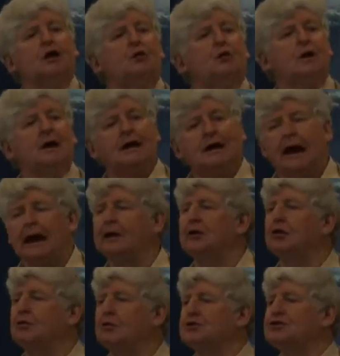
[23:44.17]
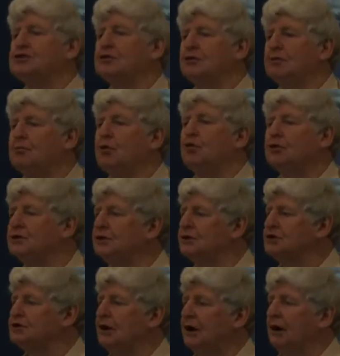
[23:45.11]
we can return more to
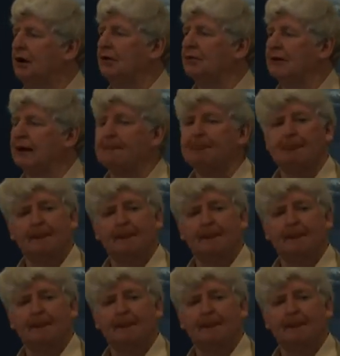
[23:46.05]
the shareholder.